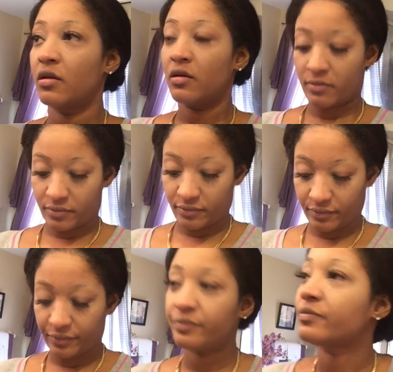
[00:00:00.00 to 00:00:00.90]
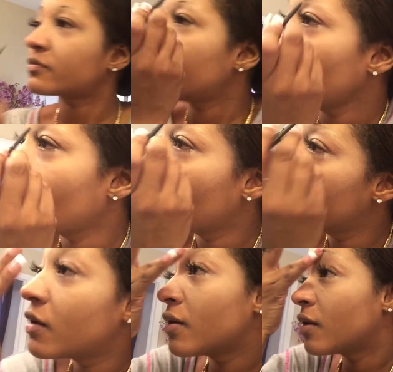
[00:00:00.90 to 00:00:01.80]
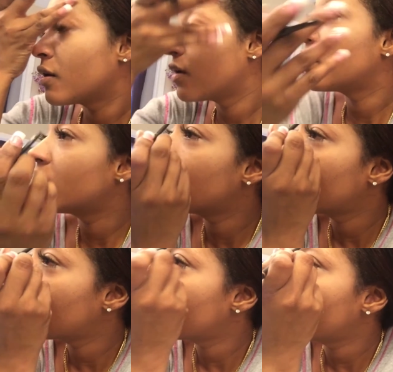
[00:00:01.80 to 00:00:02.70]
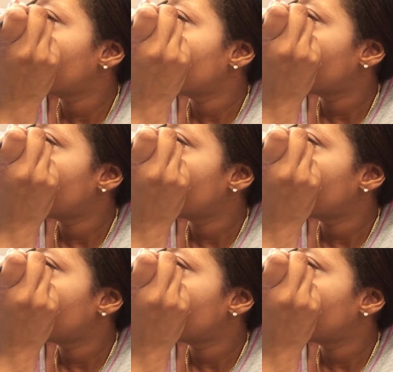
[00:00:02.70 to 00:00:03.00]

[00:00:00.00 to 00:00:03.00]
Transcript: in the front and make it look as natural as possible.